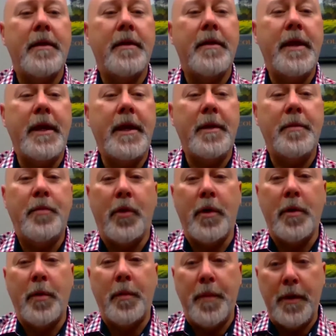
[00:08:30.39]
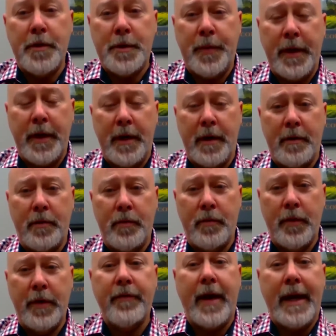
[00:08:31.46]
the portable blow spinner
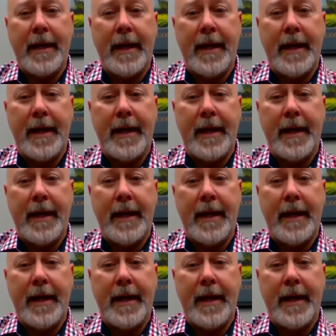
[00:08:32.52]
revitalized,